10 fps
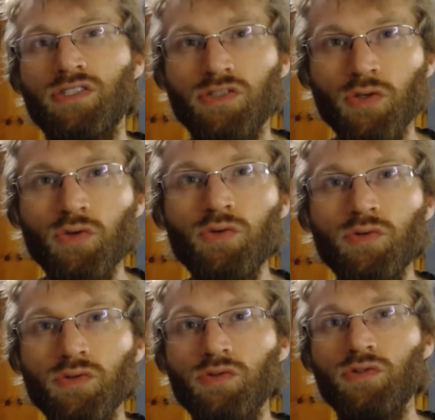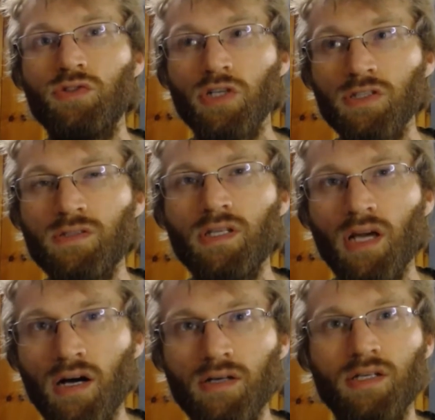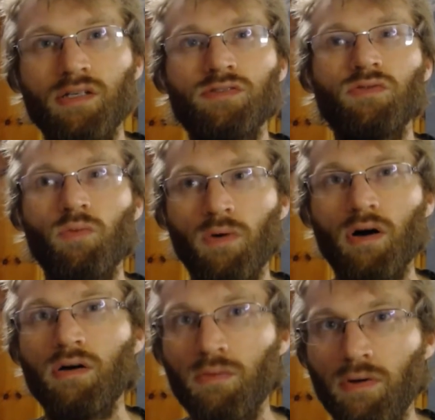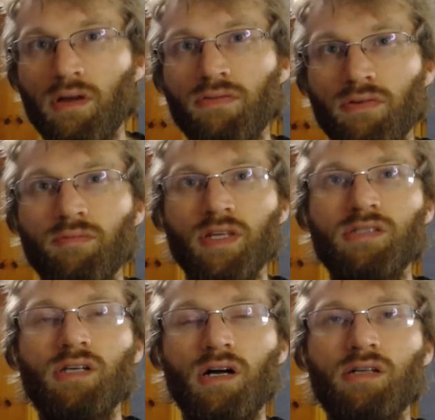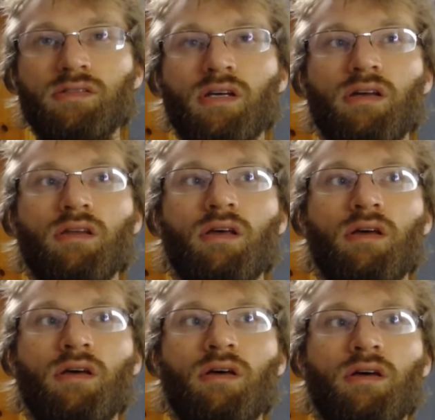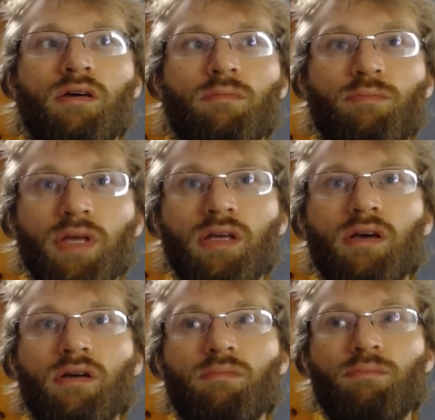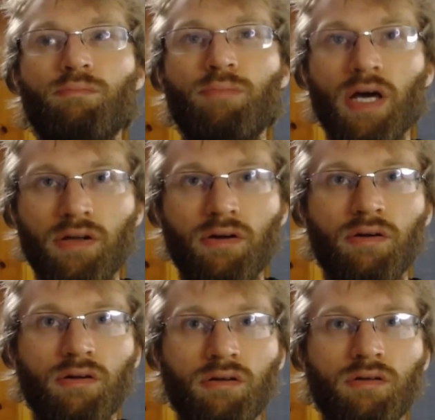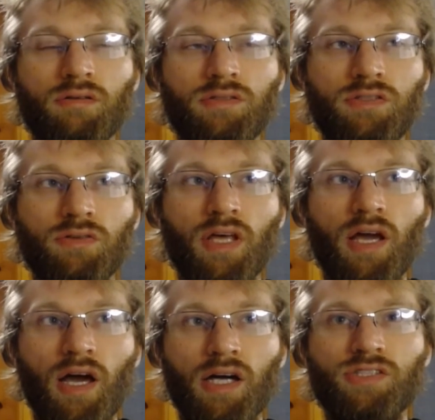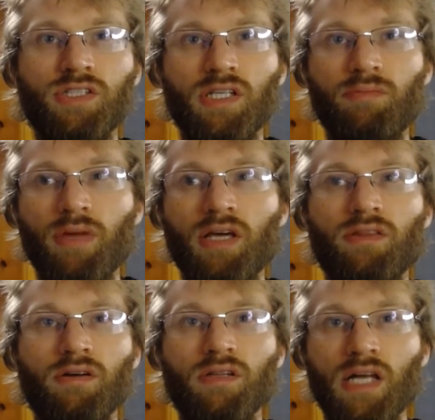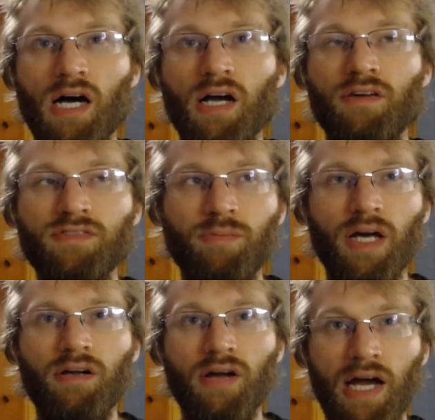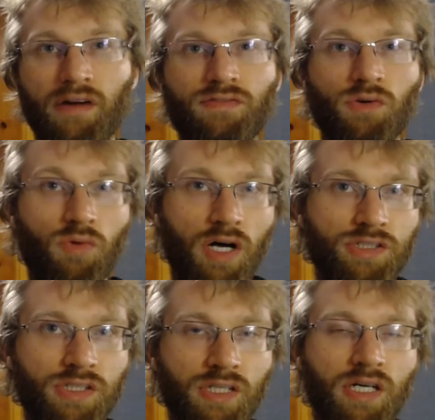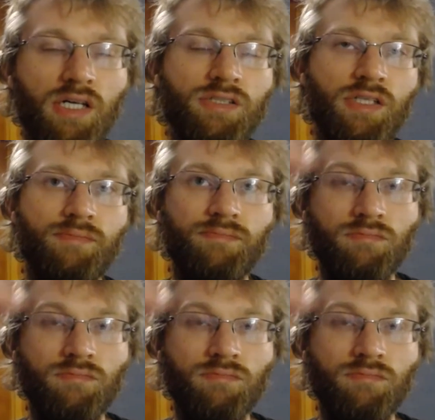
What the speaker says: Does the audience walk away from this content being better? Do they actually make their lives better after watching the content?